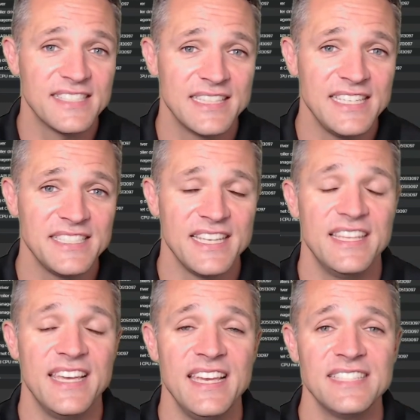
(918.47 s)
list in the
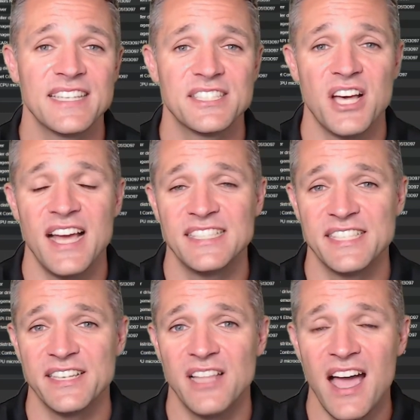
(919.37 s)
ESXi
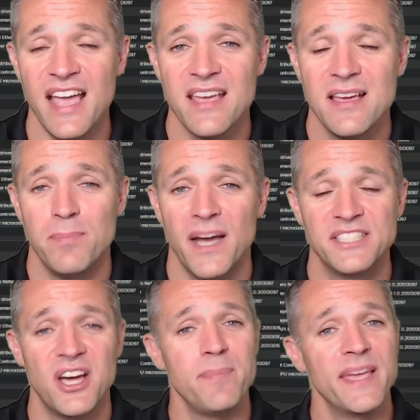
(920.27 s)
CLI by
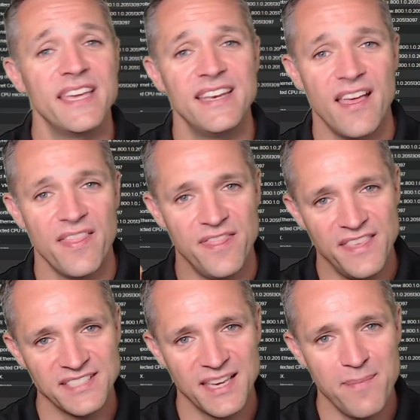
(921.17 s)
typing in
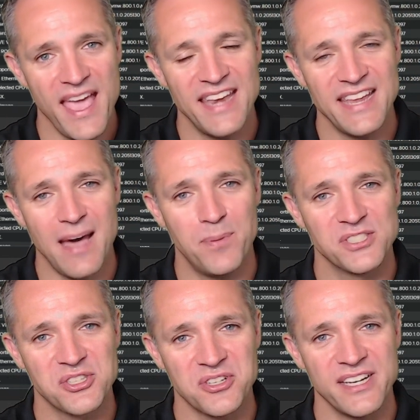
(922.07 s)
this command up on
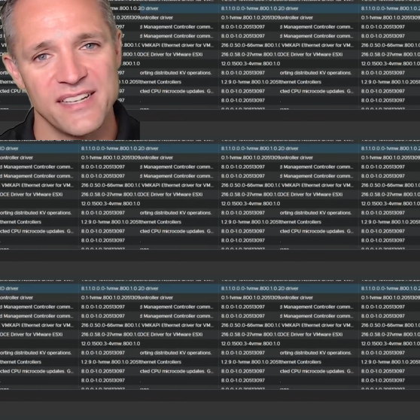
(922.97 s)
screen.